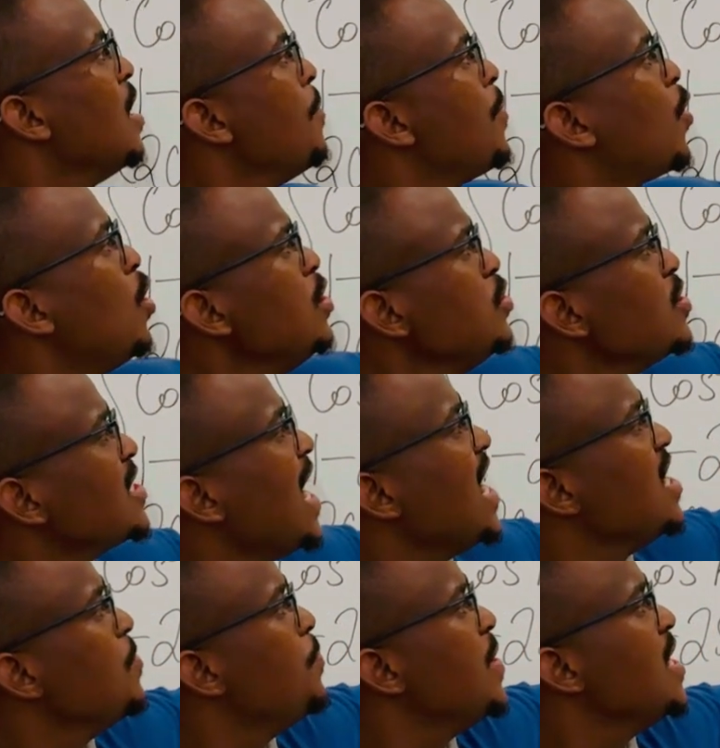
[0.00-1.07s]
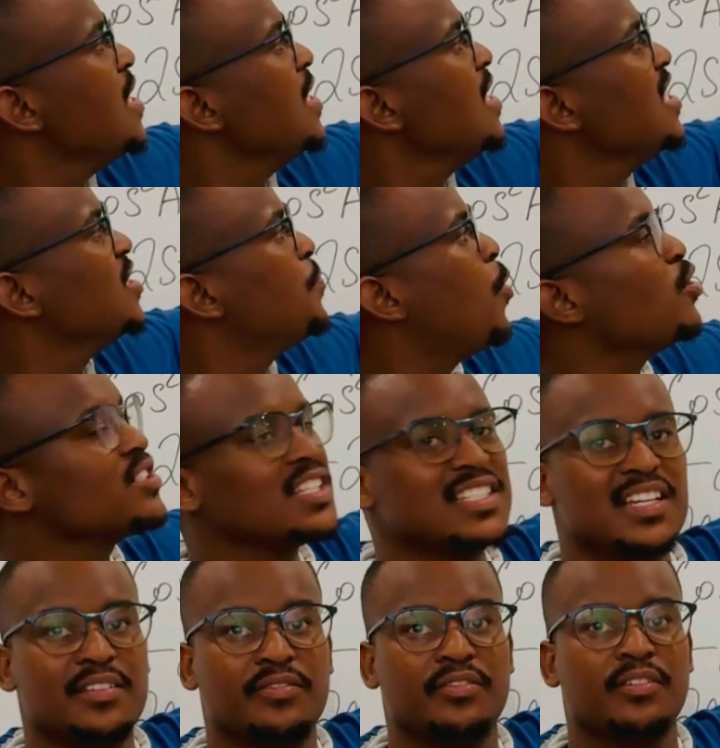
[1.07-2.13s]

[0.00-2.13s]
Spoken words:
because the sine B is positive,